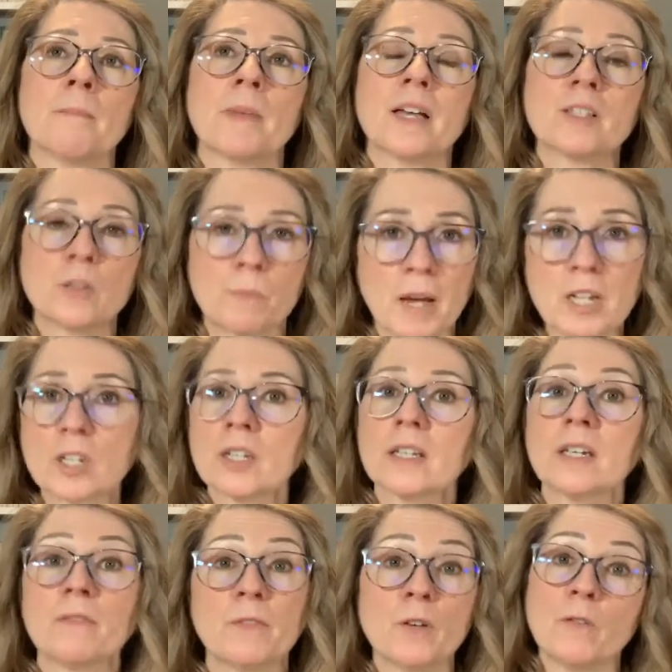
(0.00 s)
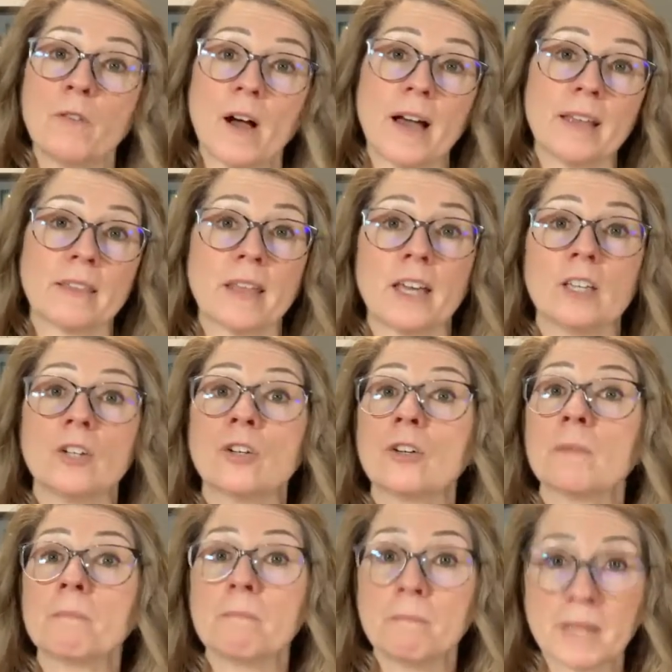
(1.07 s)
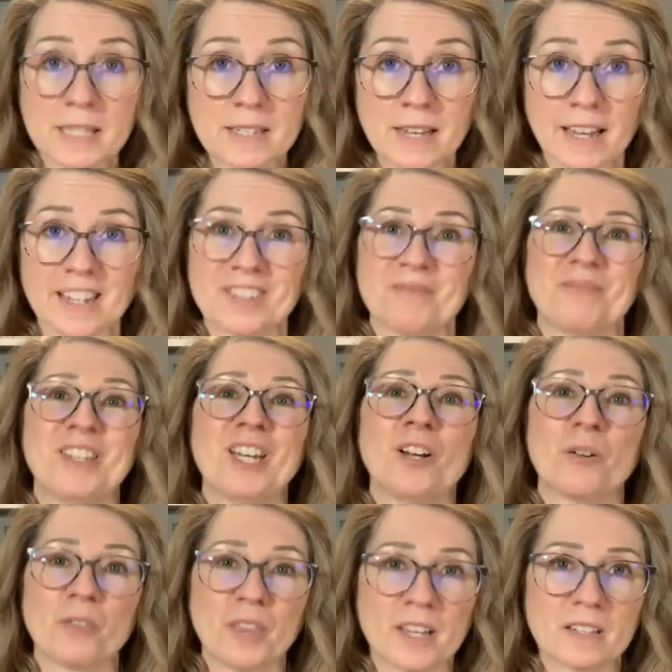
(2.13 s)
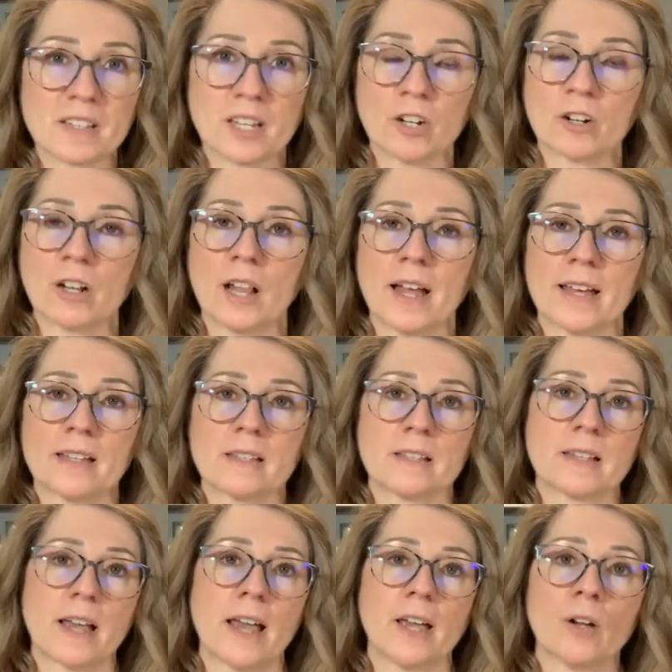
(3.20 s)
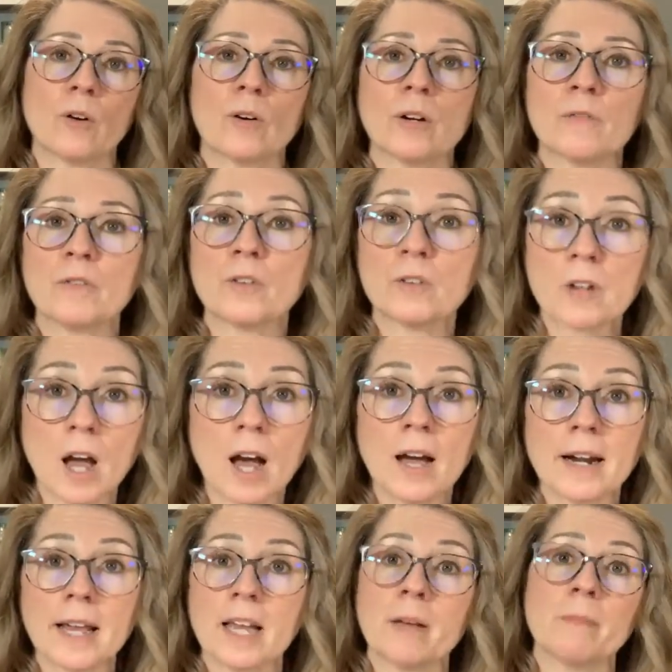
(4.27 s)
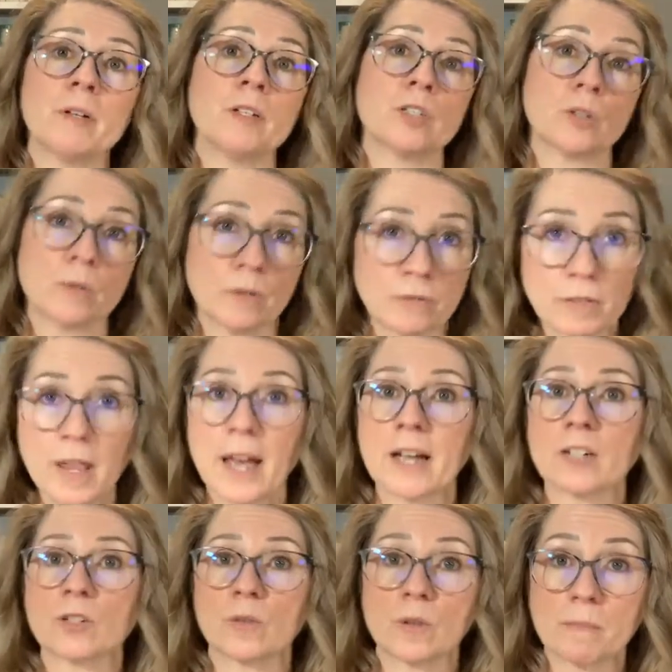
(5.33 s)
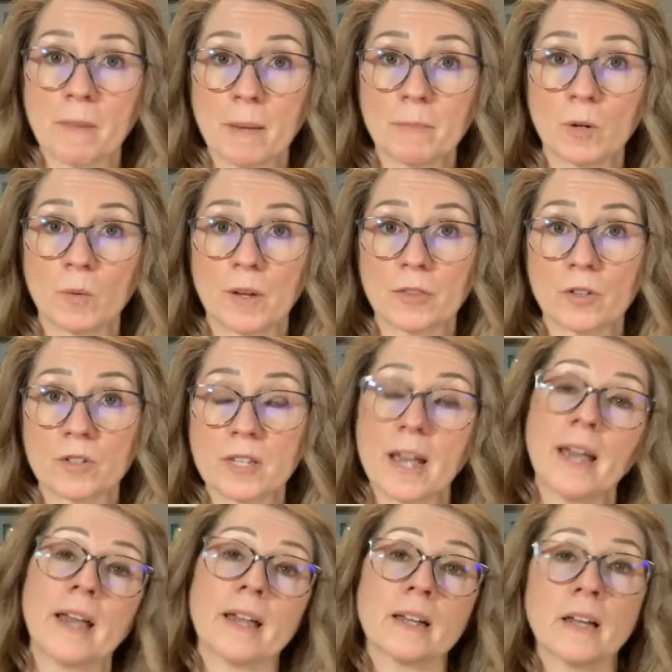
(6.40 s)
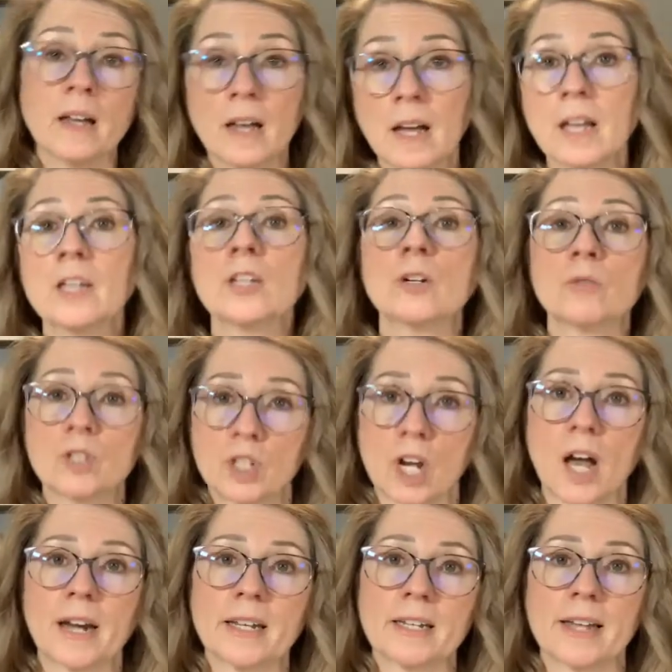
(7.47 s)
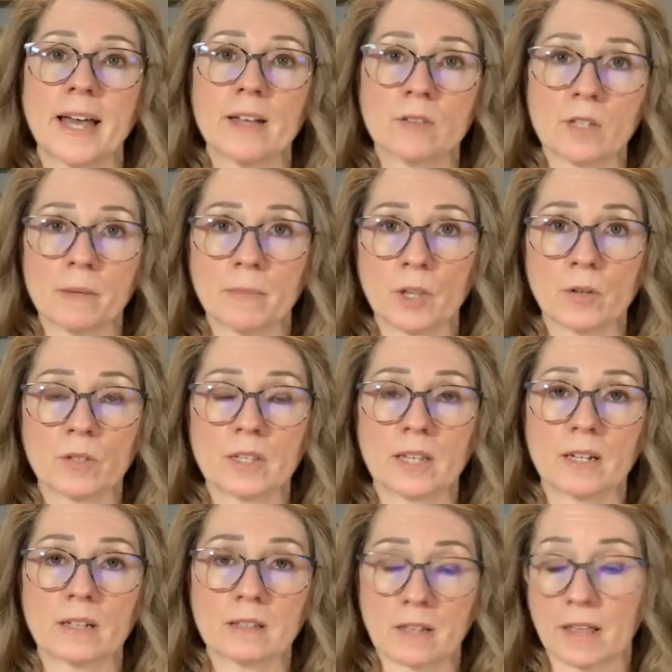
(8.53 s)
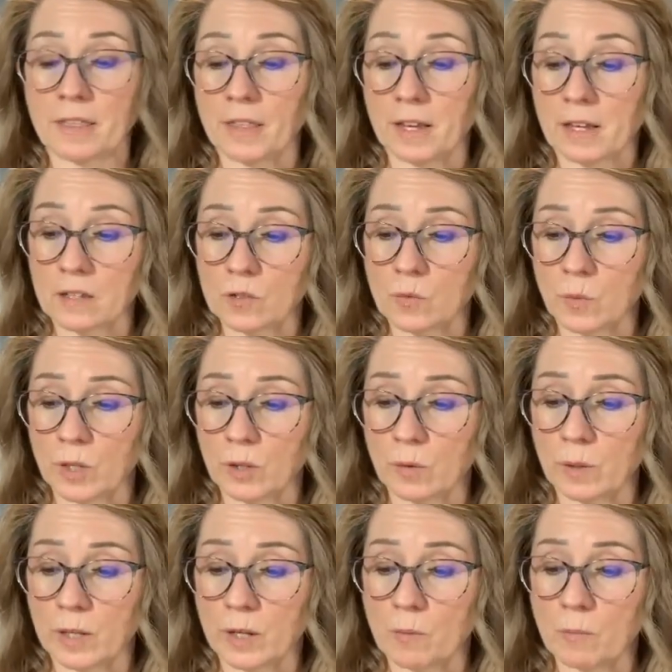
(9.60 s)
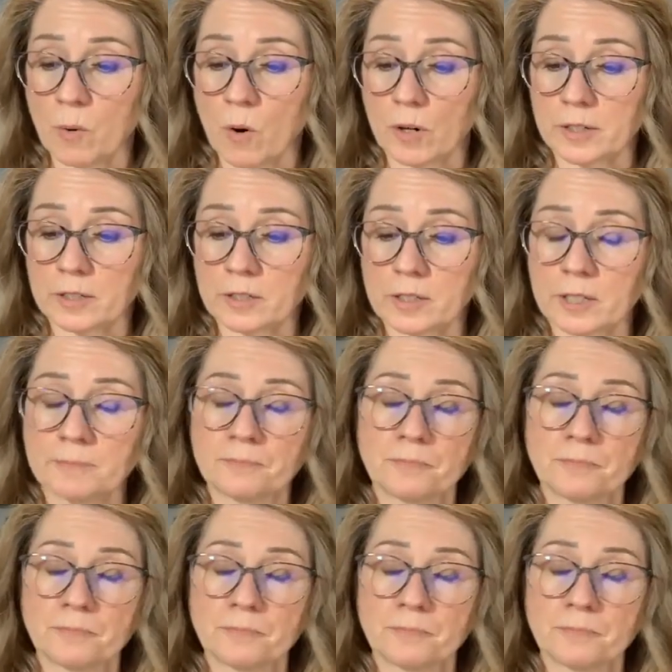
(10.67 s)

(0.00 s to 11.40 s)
especially if you find that you're missing, you know, things that your clients say, or if you're not able to reflect or remember what they're saying, you know, jotting down some of those things I think is really, really important.